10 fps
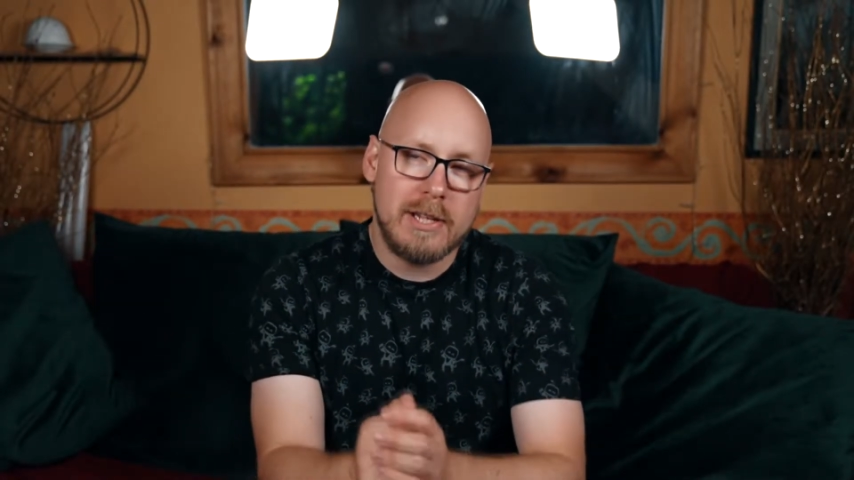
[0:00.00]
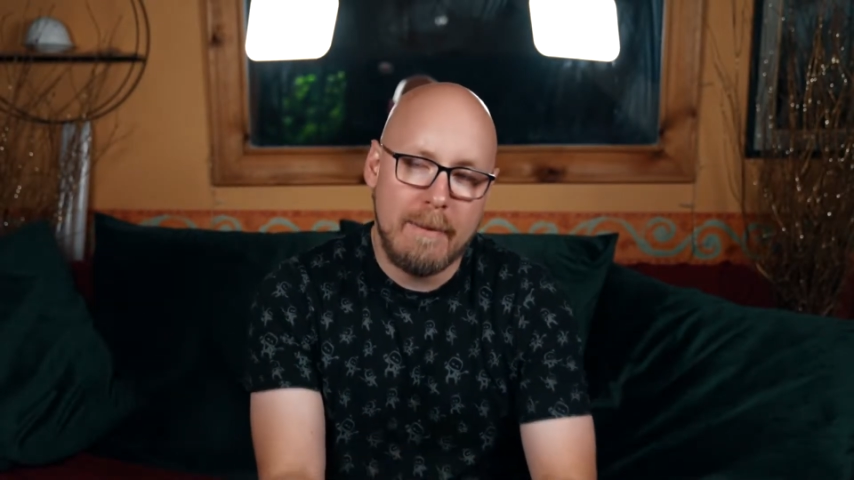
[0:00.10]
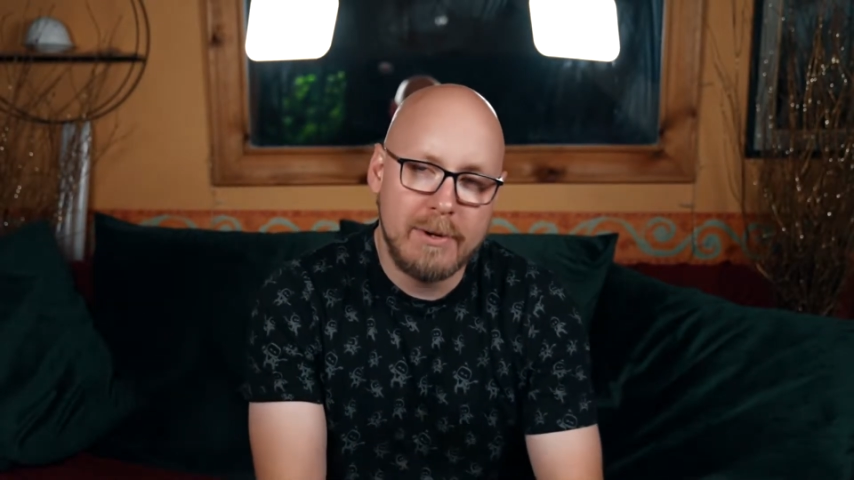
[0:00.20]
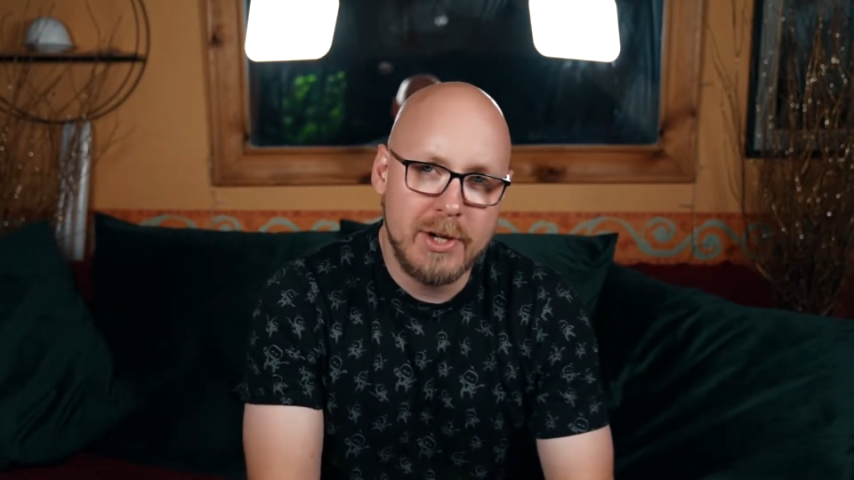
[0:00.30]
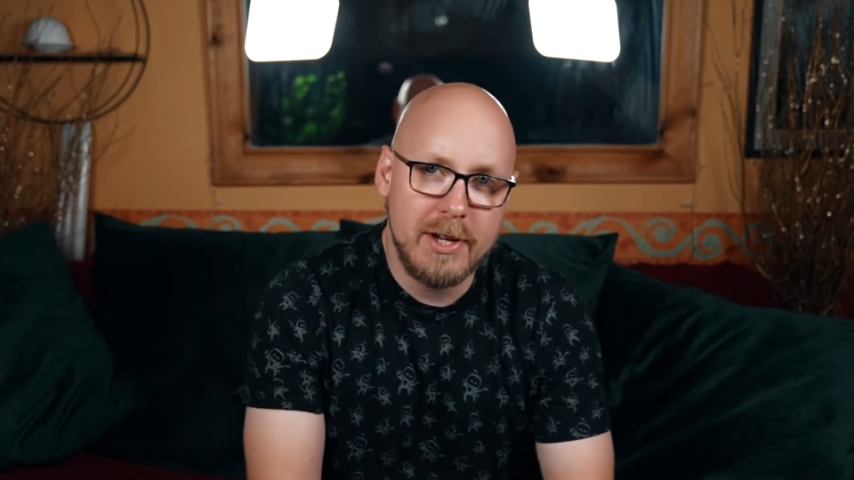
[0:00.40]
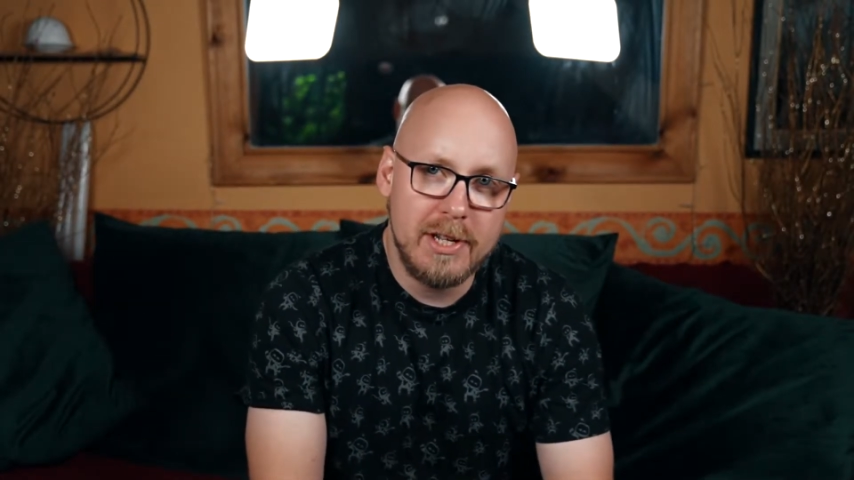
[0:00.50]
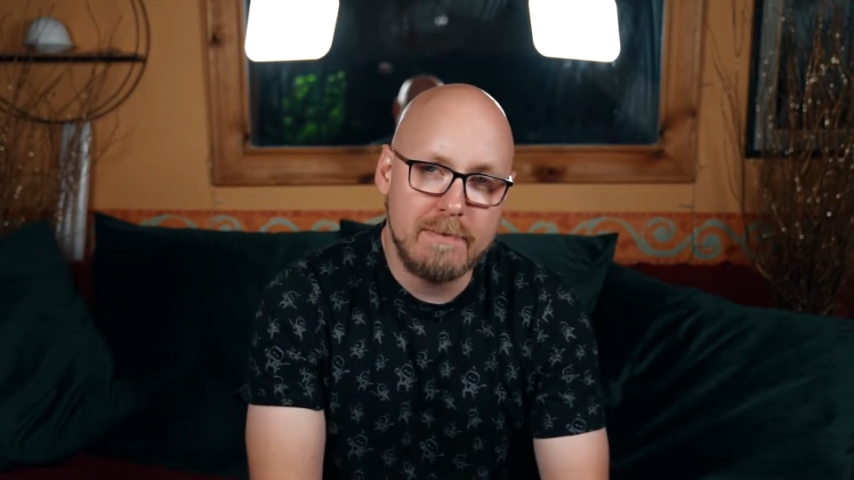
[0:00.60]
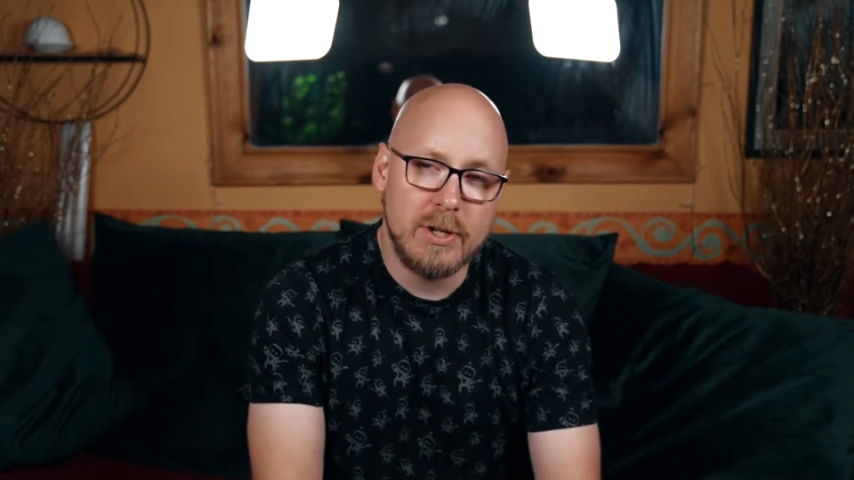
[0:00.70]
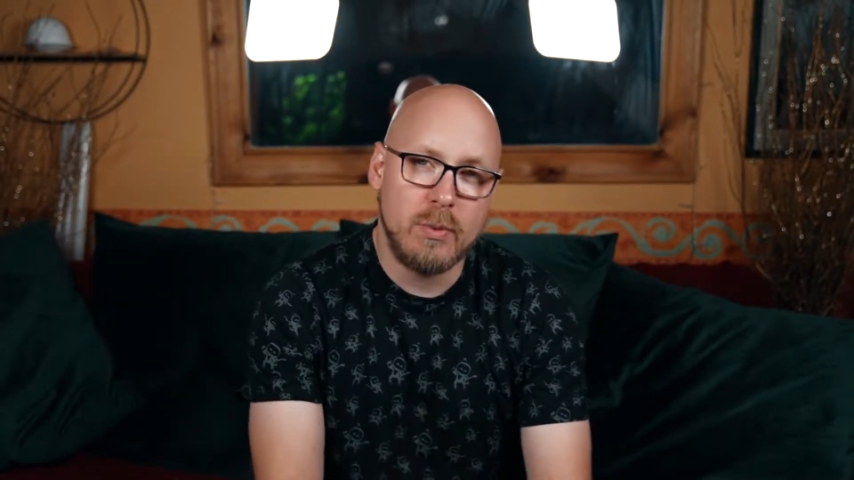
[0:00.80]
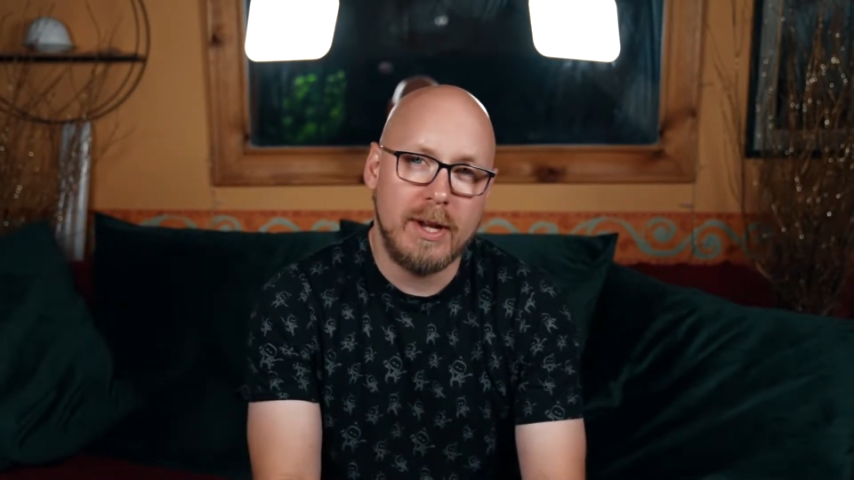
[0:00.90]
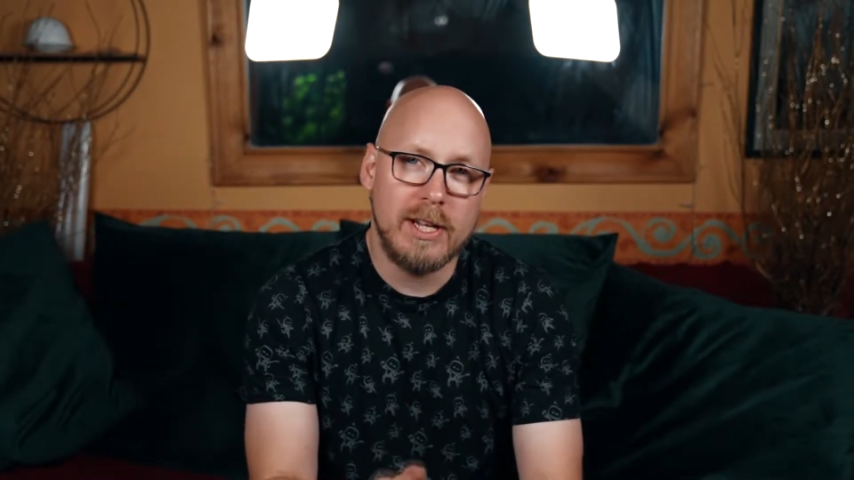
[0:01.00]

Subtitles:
temperature is between